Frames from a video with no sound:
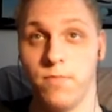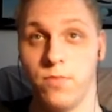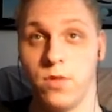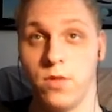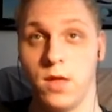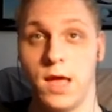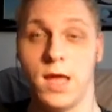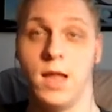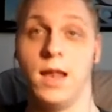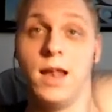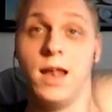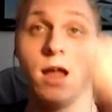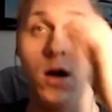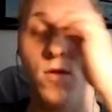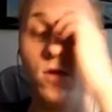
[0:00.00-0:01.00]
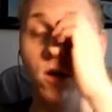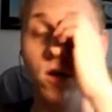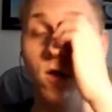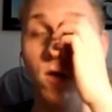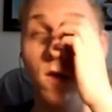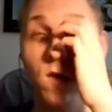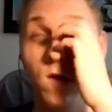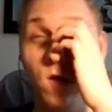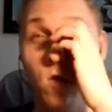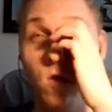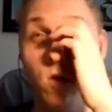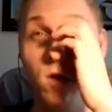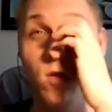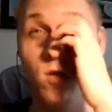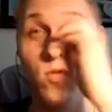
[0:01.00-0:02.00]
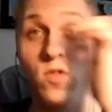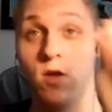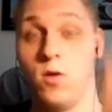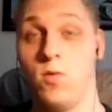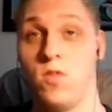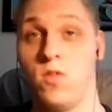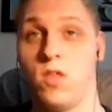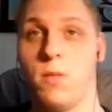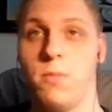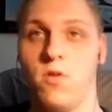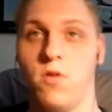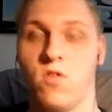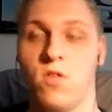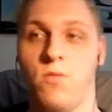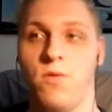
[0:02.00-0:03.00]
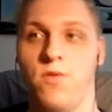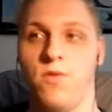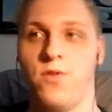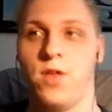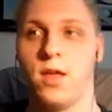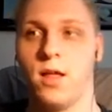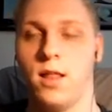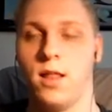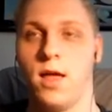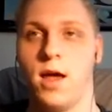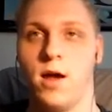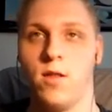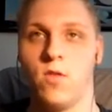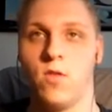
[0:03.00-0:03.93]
And now we're going to use those numbers that we've declared.